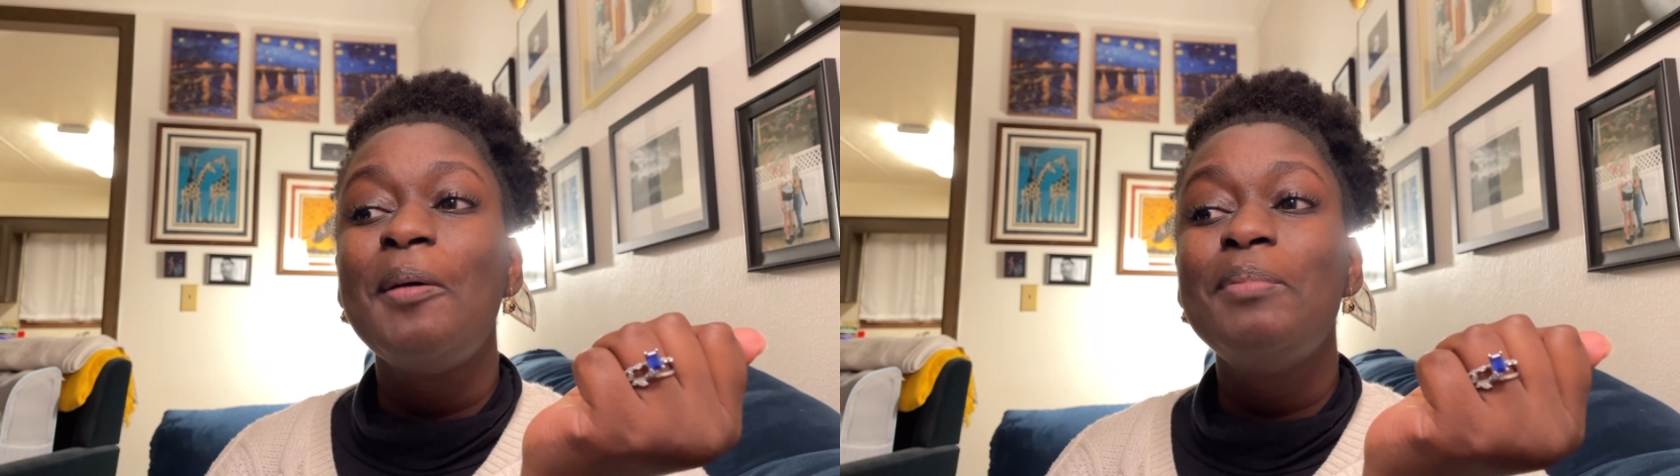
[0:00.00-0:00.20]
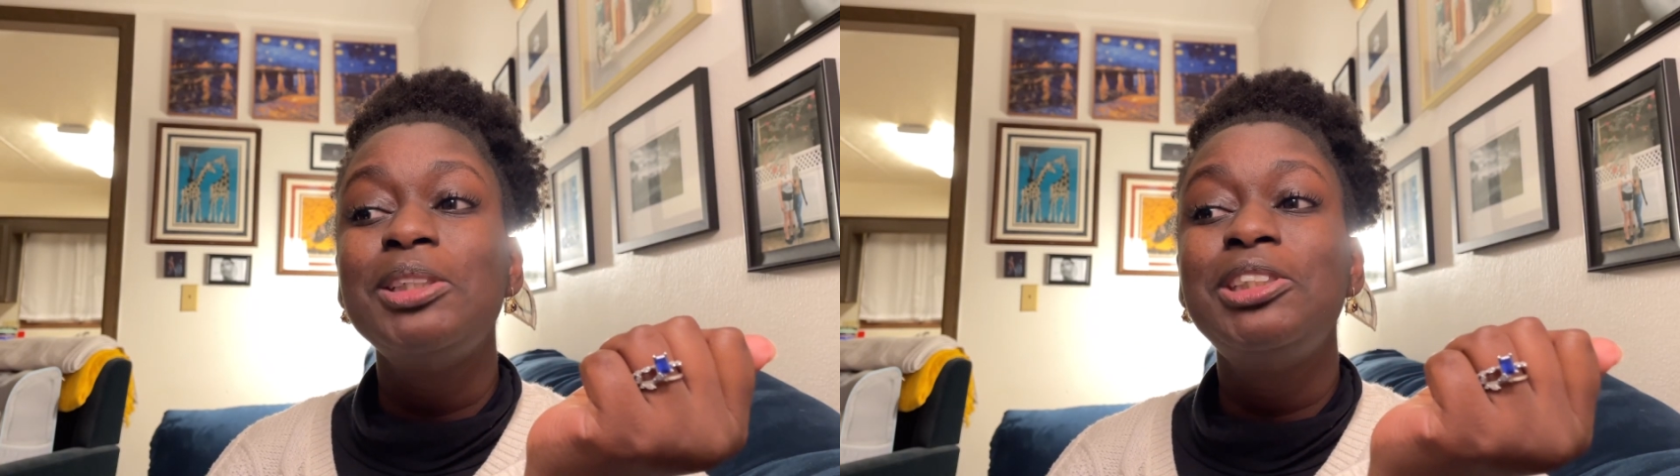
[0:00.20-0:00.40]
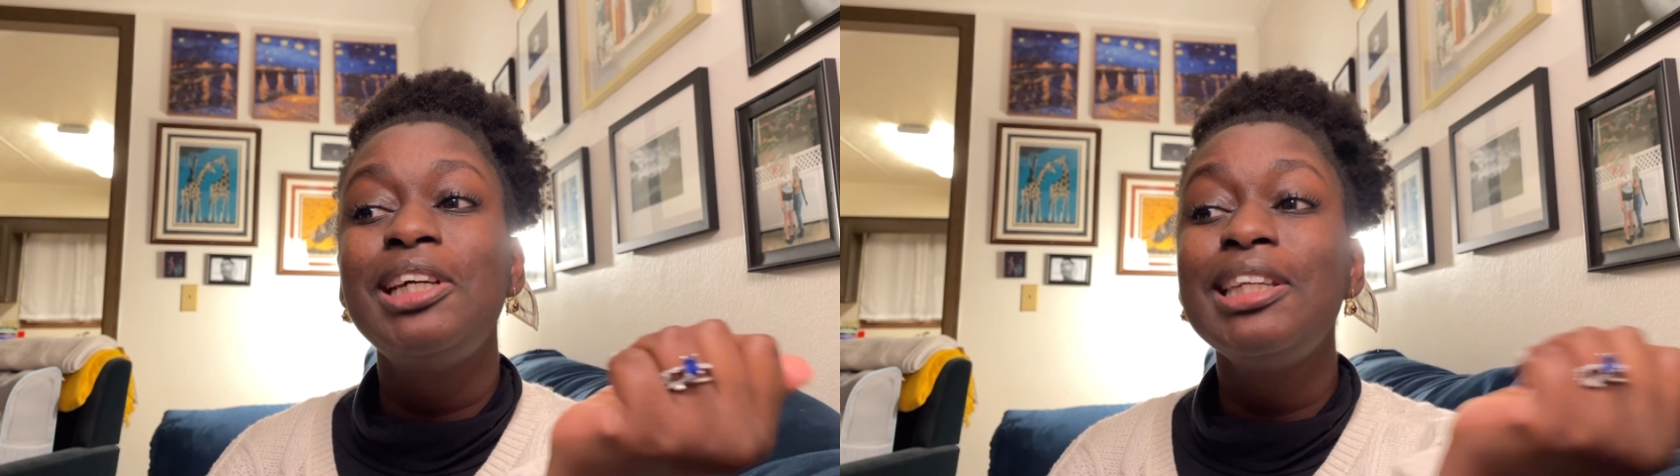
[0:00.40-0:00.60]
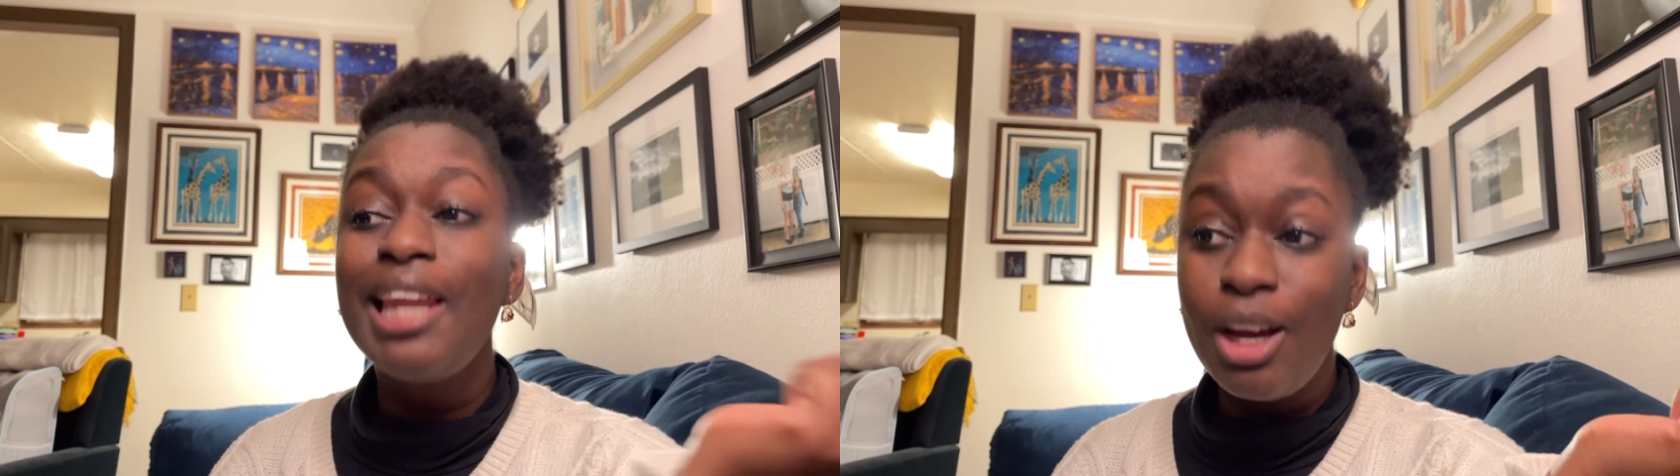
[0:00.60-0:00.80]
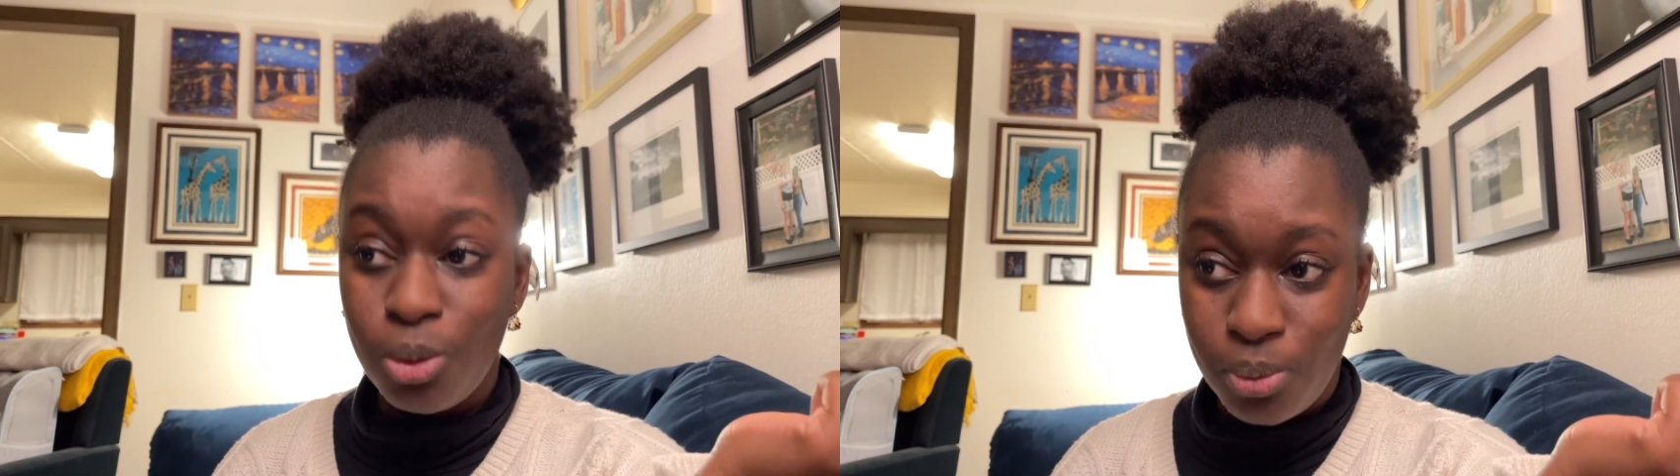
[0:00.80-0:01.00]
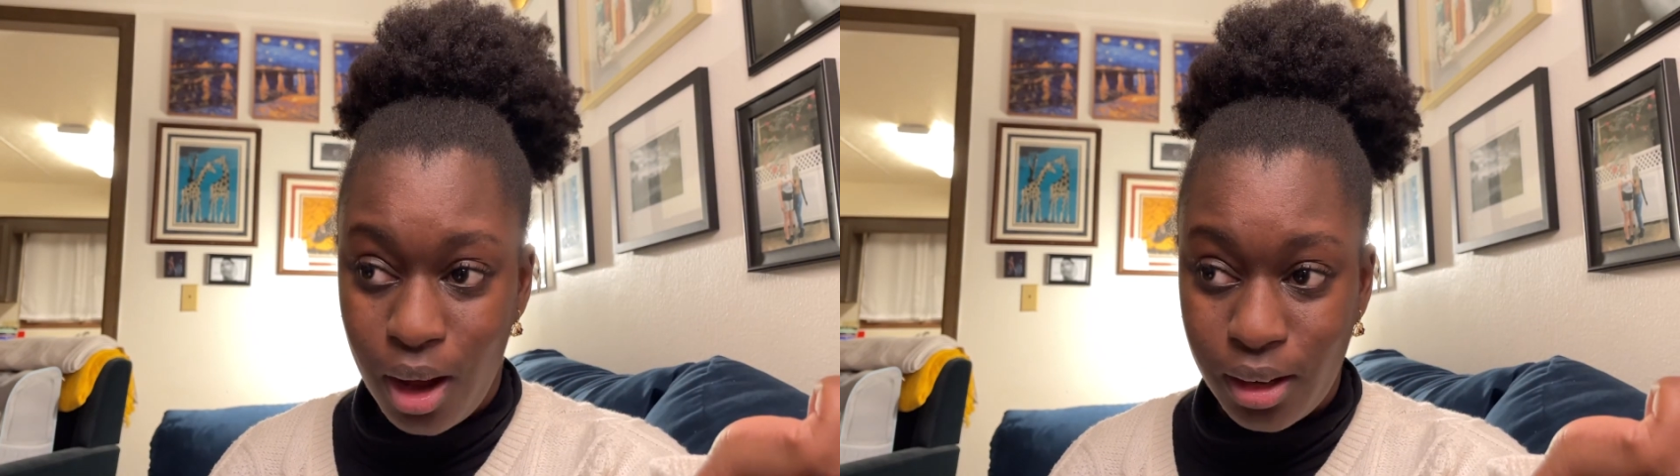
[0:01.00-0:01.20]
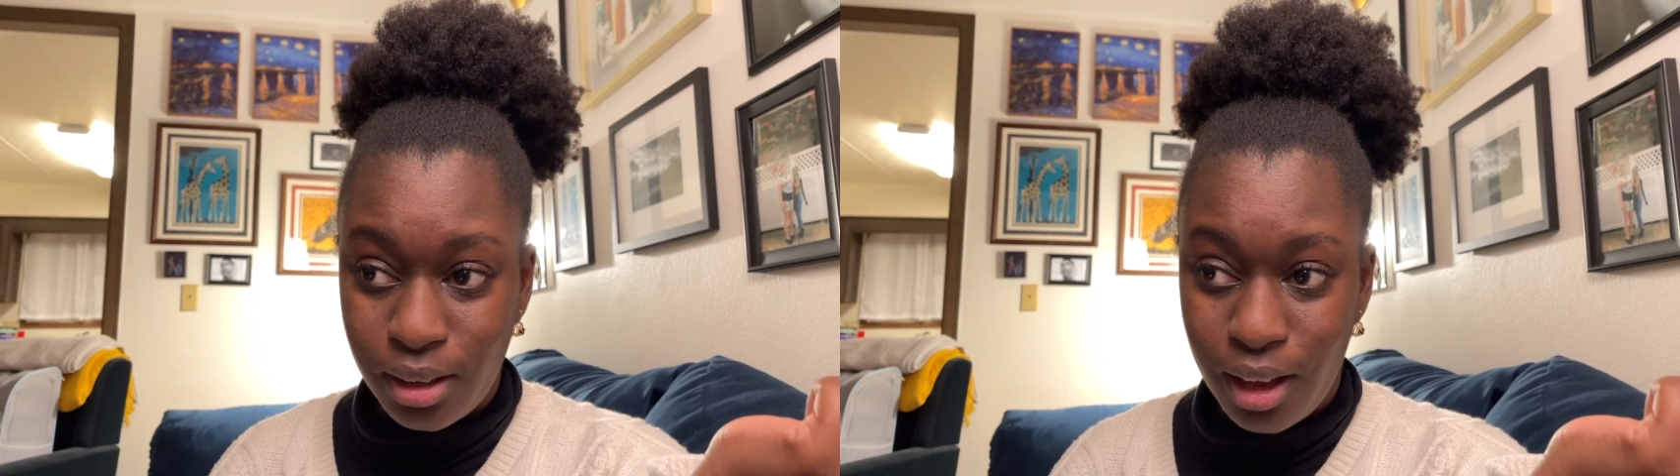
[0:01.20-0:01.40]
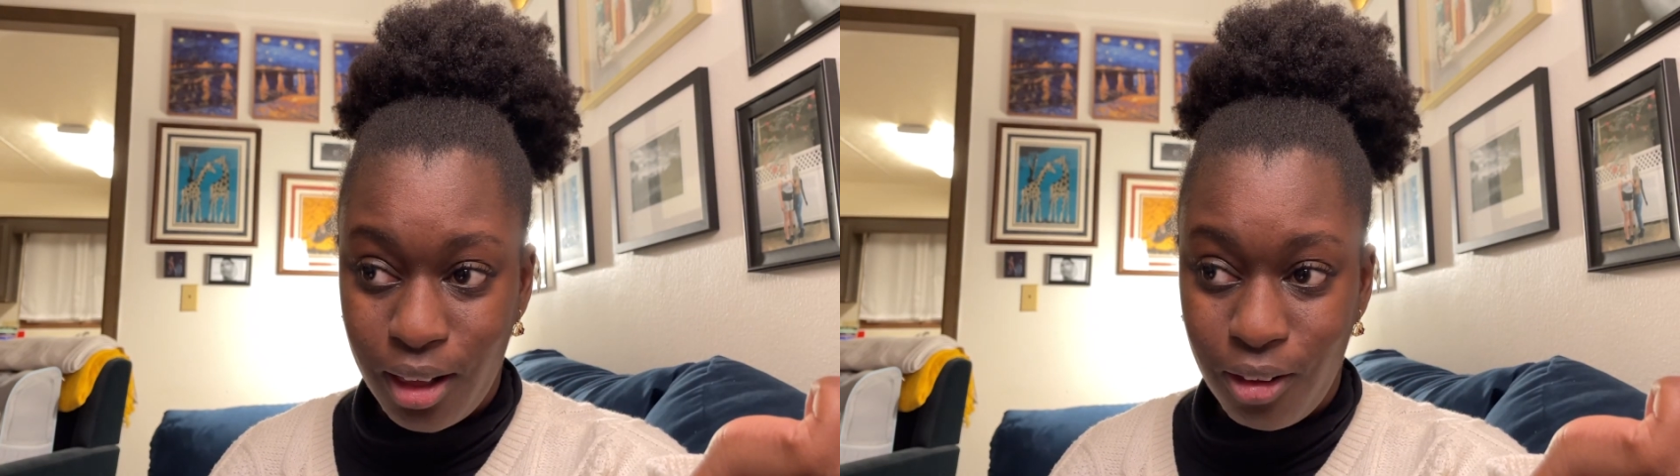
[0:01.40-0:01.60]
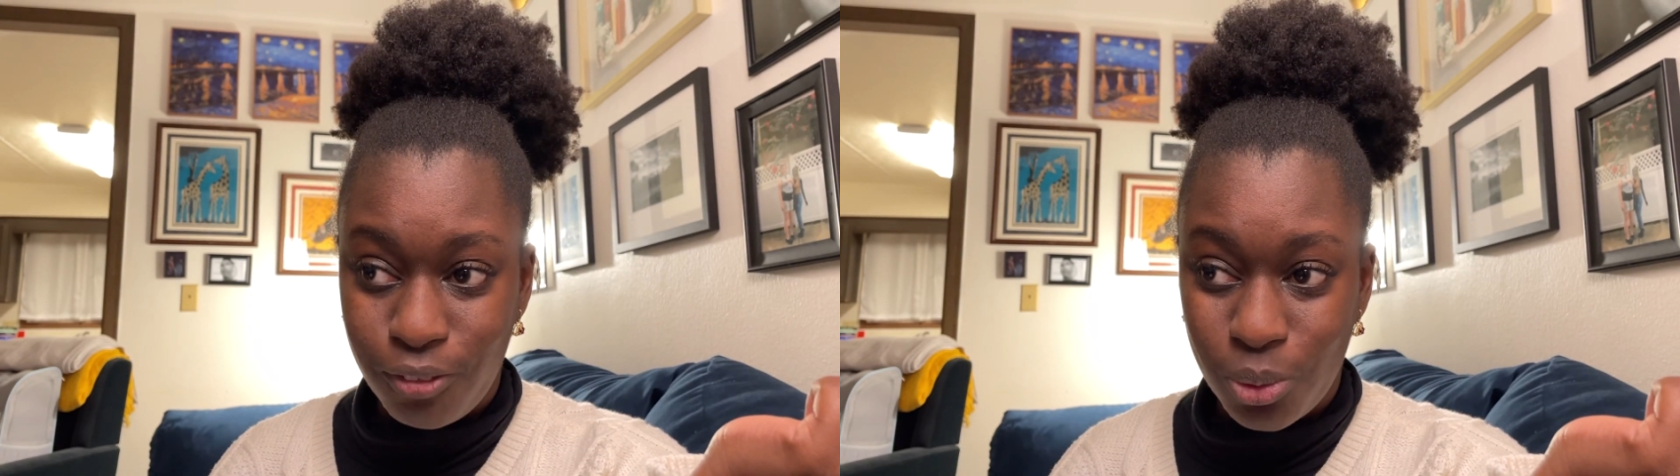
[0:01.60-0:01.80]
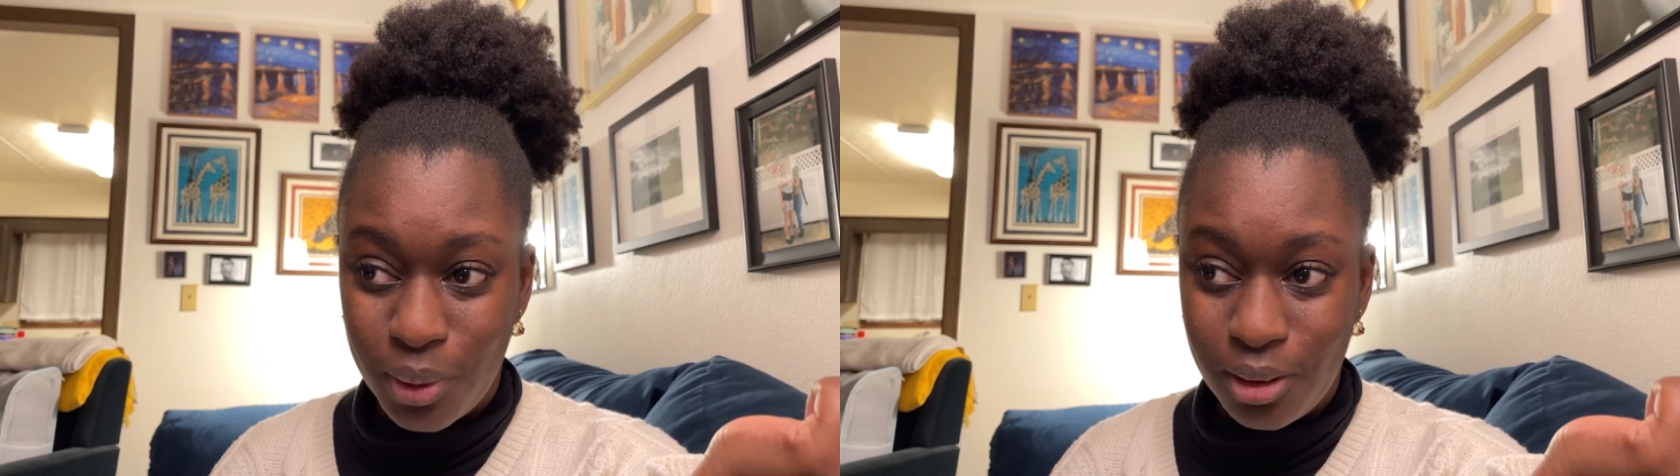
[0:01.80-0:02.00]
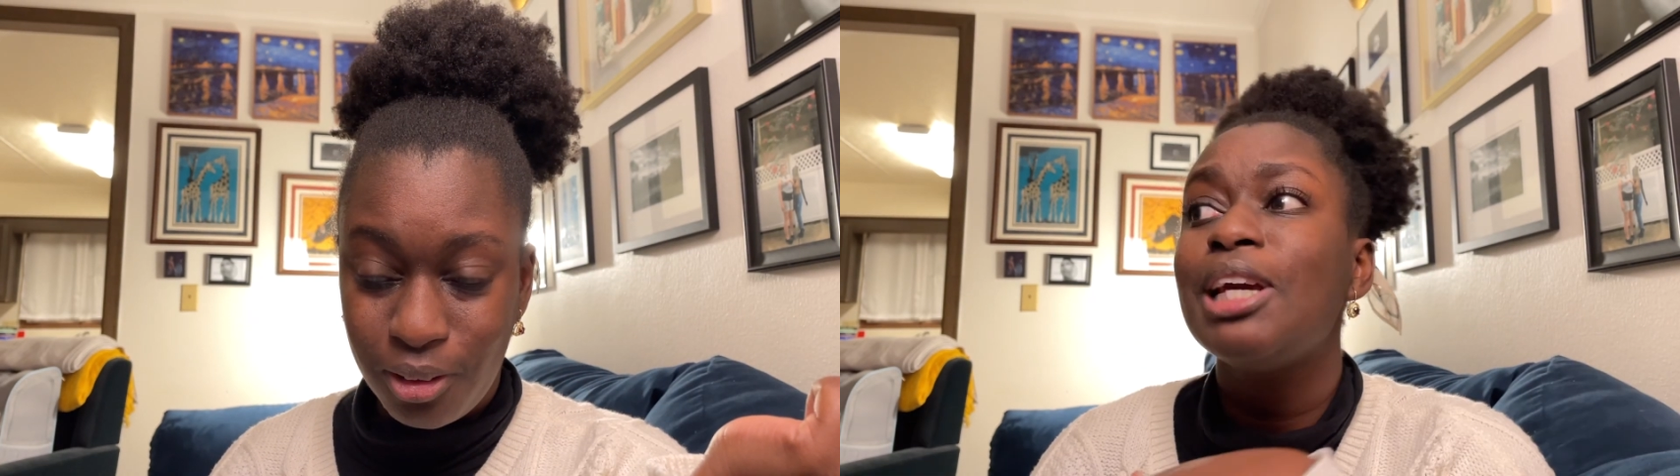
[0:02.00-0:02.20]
But she can like rot in hell. For real.